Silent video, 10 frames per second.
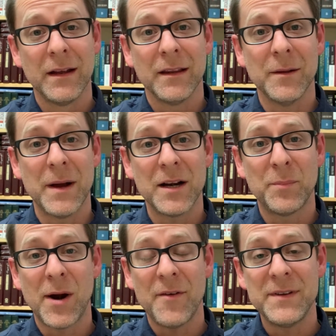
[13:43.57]
the minor
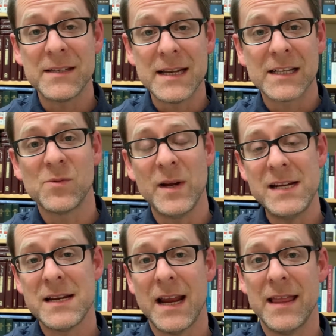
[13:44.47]
prophets next
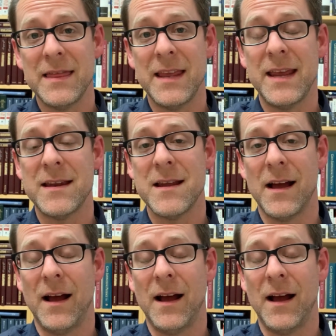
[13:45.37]
week, and then